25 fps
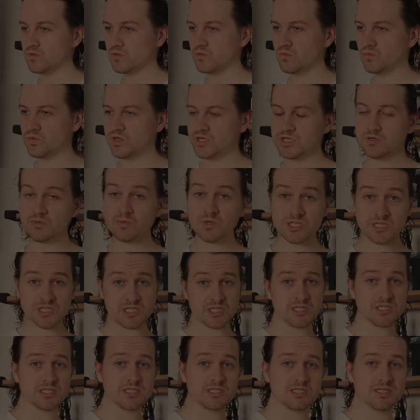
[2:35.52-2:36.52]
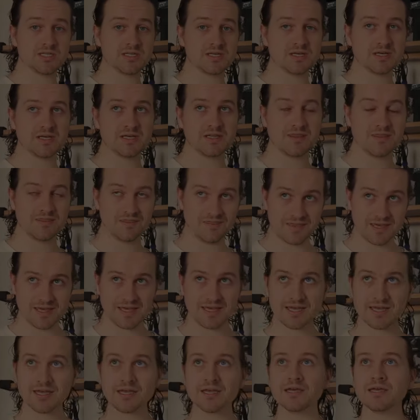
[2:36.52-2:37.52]
which is
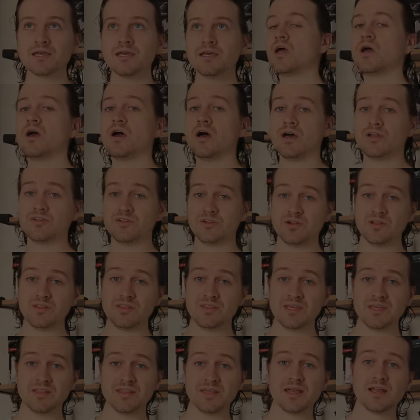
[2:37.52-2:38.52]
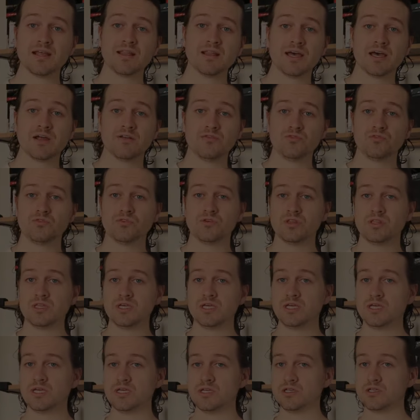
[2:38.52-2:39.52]
there. I don't think that allowed for
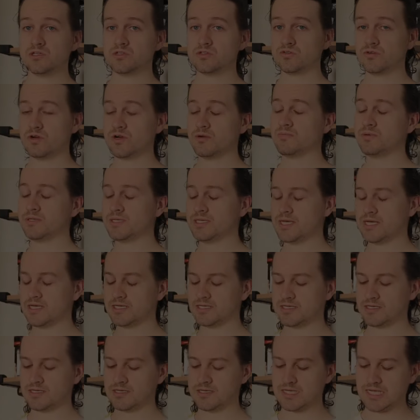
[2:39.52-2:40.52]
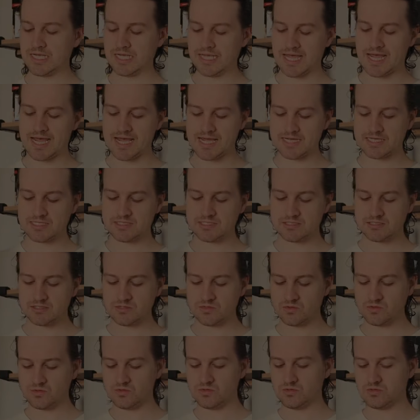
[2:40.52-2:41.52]
the screen protector, a case,
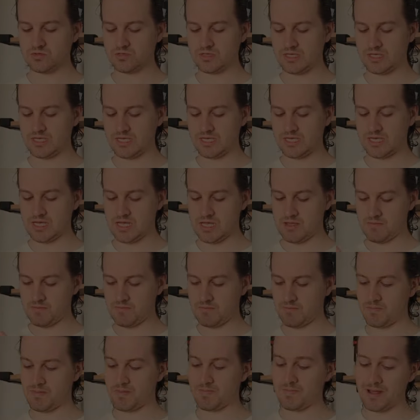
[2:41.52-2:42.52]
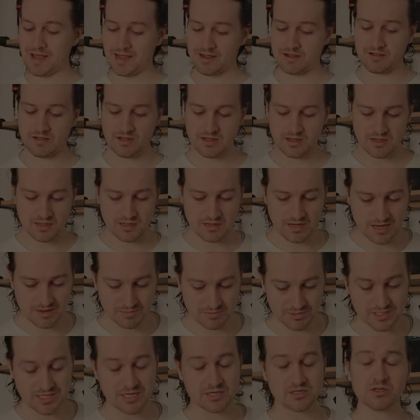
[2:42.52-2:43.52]
or the back
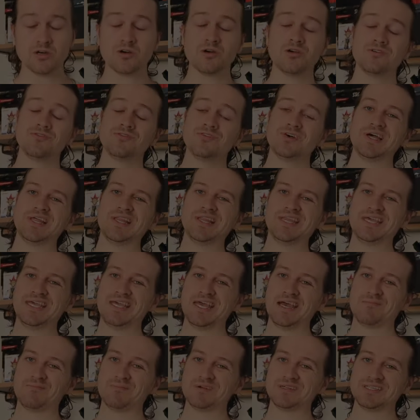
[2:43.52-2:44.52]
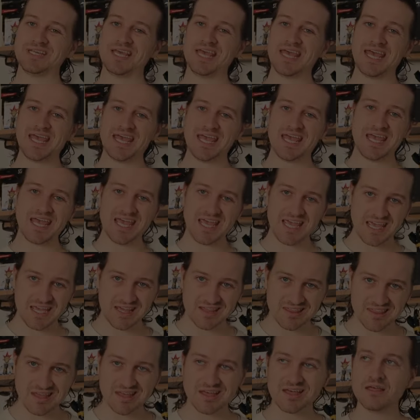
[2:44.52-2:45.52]
protector over the cameras
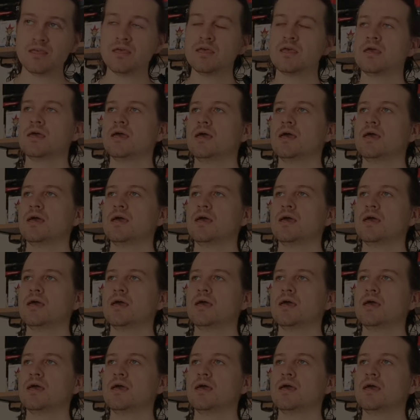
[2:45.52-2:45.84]
either,